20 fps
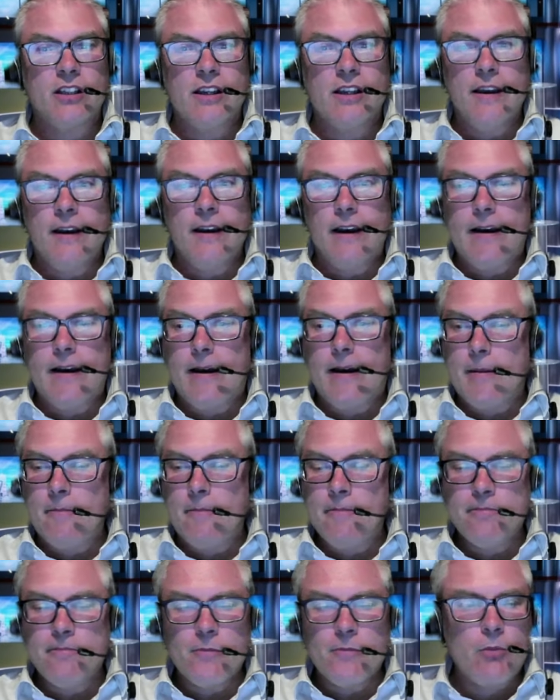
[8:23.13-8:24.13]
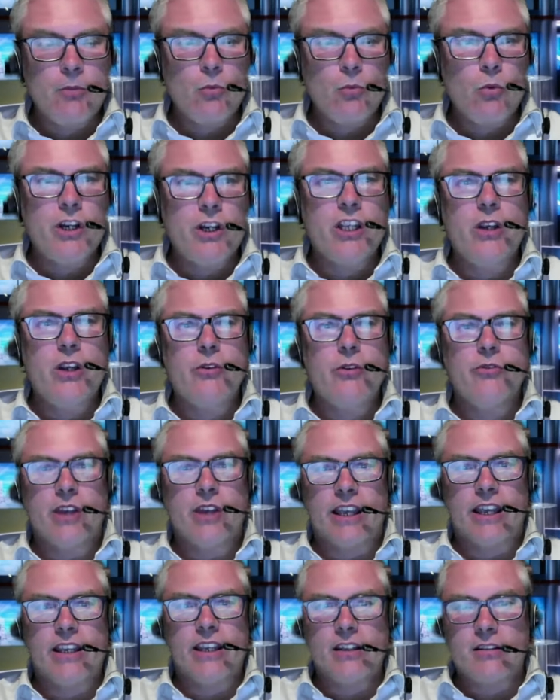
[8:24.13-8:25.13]
But what do you
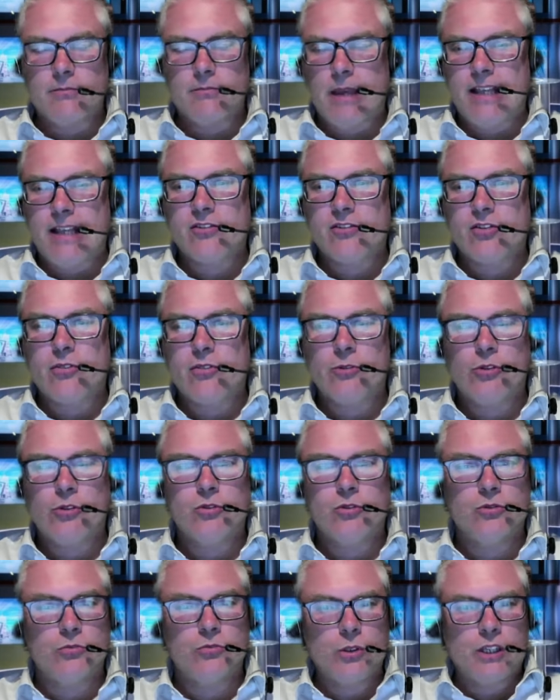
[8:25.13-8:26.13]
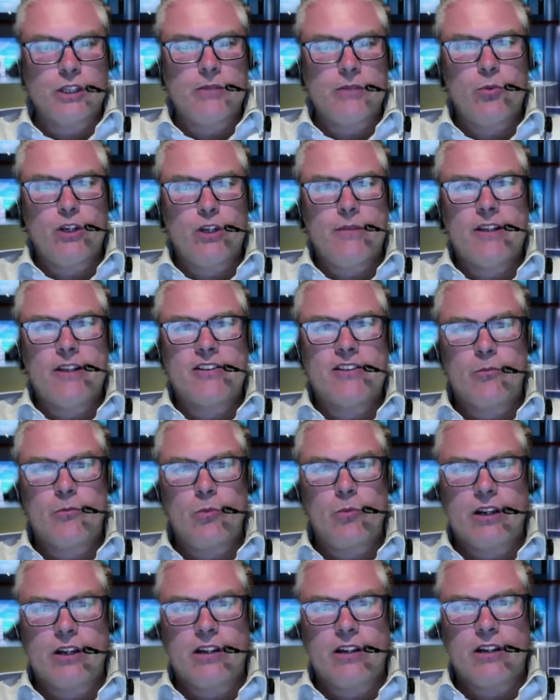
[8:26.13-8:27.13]
think? Mats Hummels, would he be
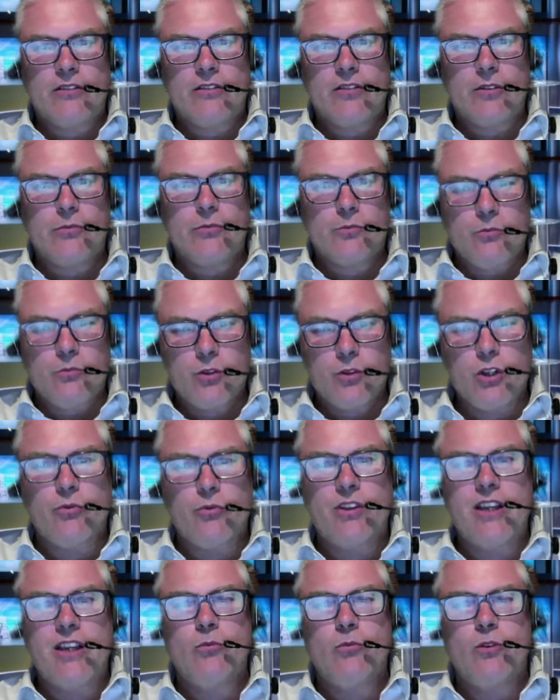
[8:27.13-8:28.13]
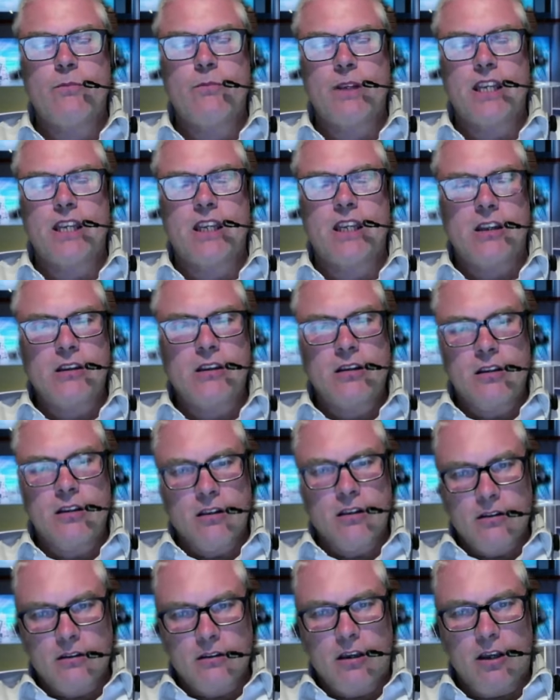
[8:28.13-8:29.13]
someone that you think would be
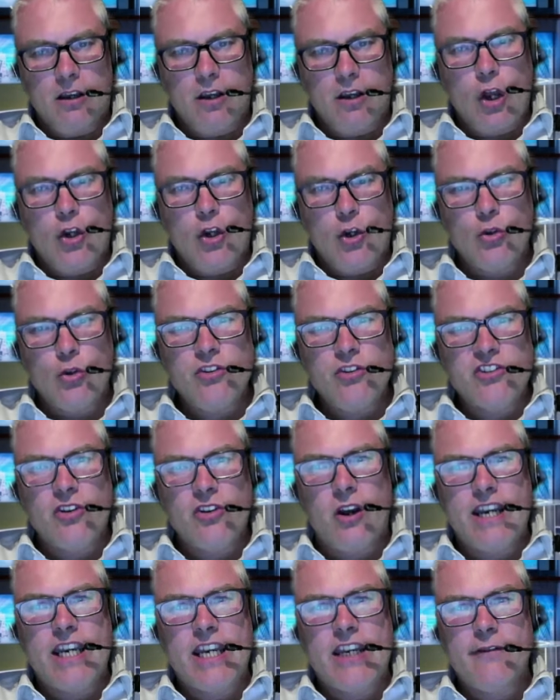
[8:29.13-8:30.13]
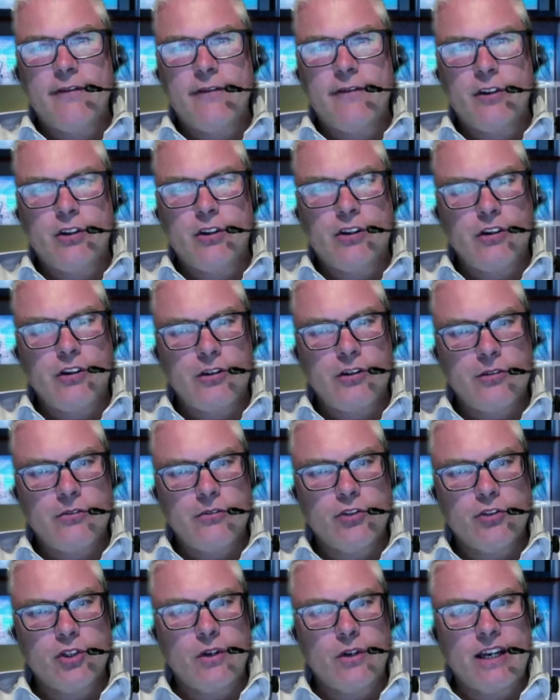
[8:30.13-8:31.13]
a good signing for
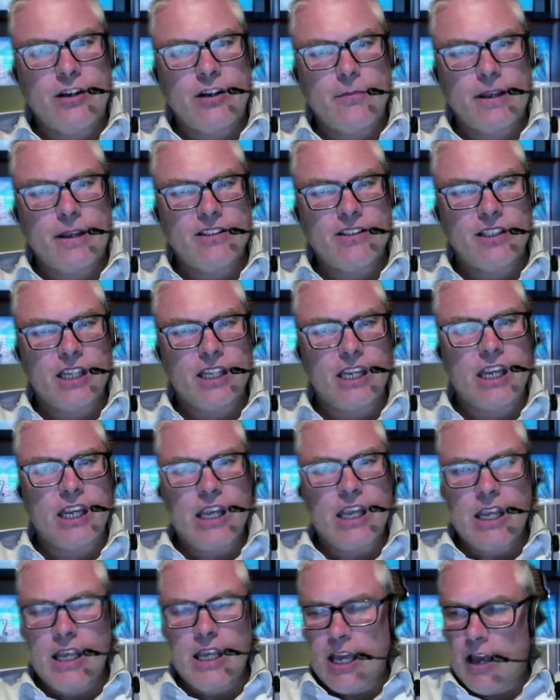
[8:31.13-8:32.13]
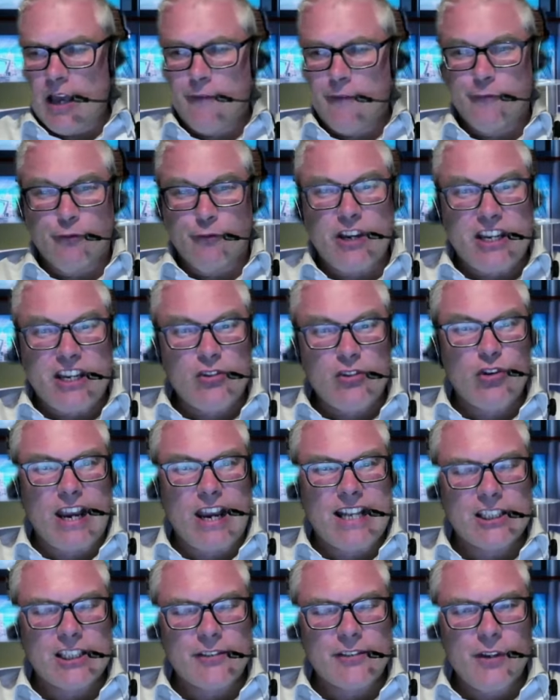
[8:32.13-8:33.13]
Julien Lepetegui? A free
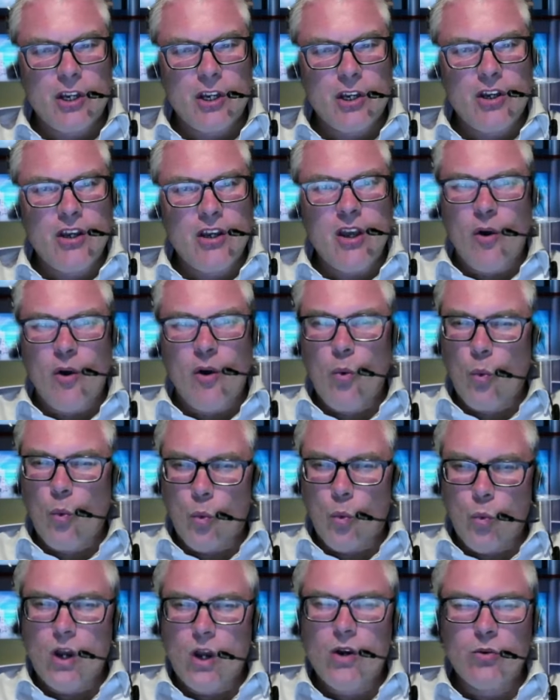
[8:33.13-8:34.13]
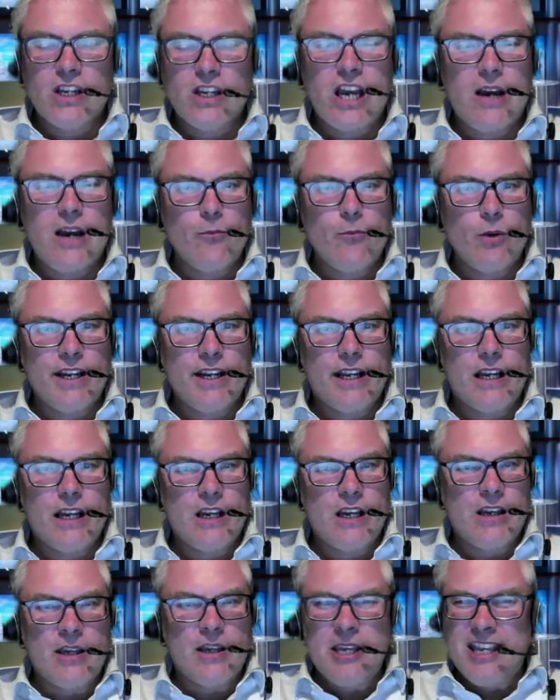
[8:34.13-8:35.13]
transfer, World Cup winner.
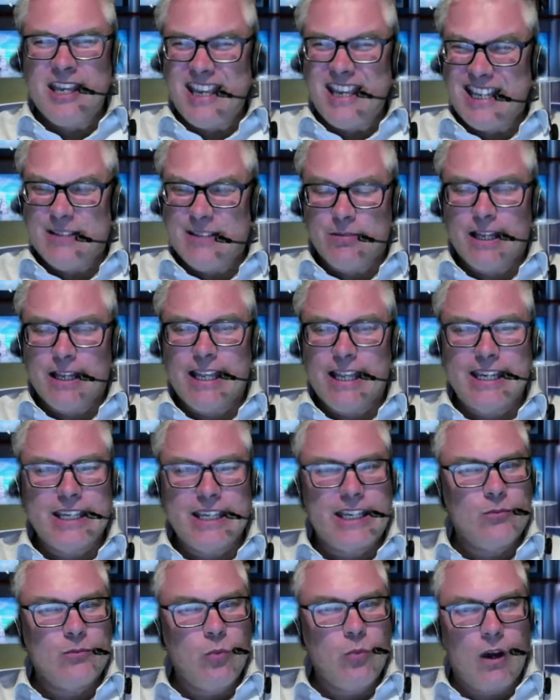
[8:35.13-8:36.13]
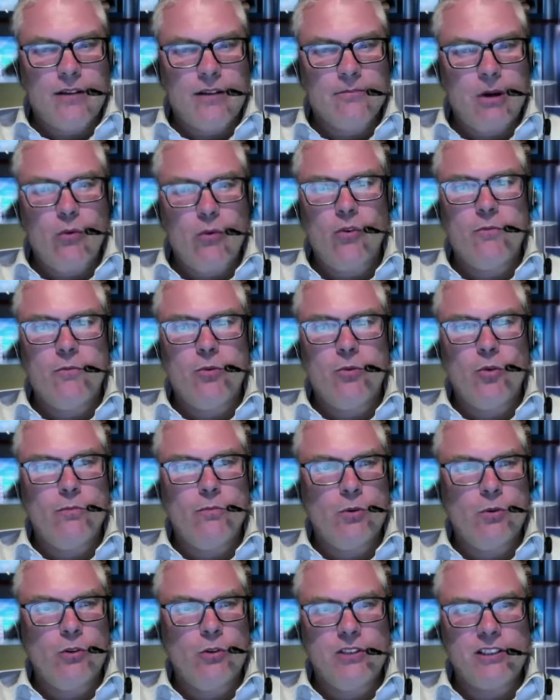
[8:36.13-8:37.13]
He's won multiple
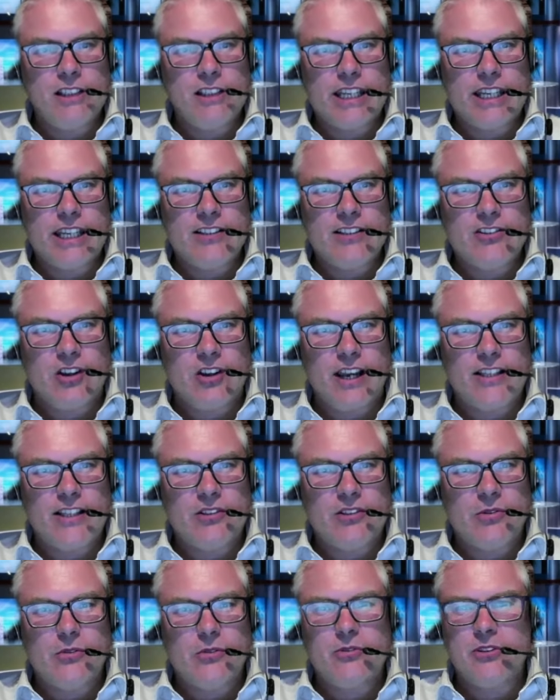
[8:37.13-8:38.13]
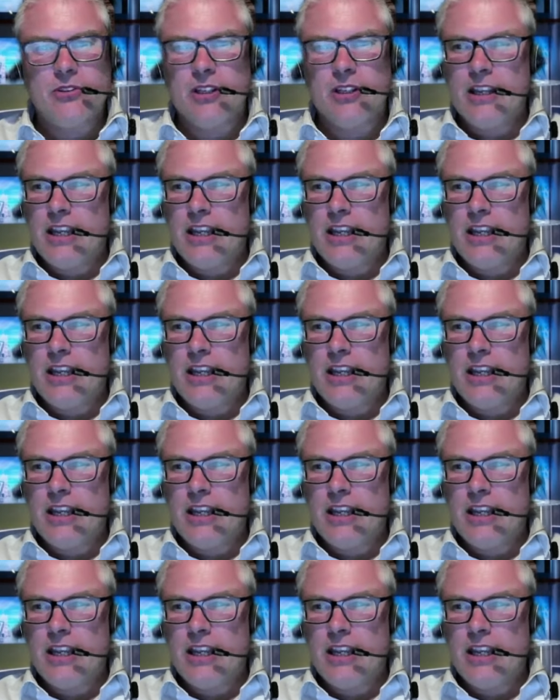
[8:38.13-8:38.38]
Bundesliga titles.